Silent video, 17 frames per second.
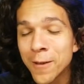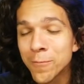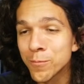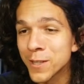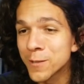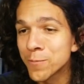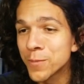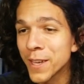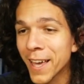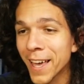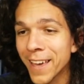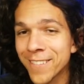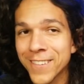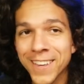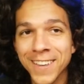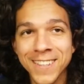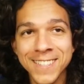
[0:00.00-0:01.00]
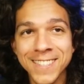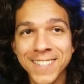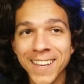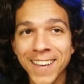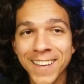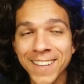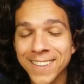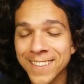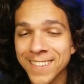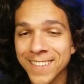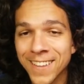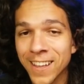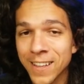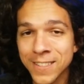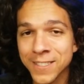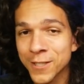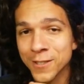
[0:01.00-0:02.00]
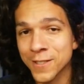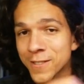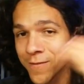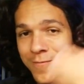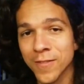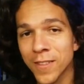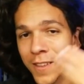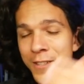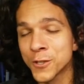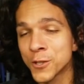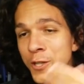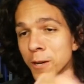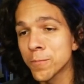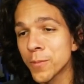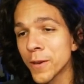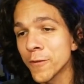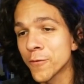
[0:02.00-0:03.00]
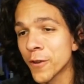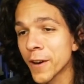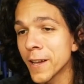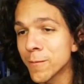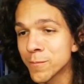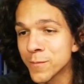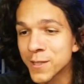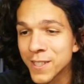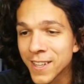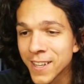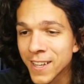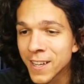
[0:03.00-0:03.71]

misbehaving and saying and just jumping frames.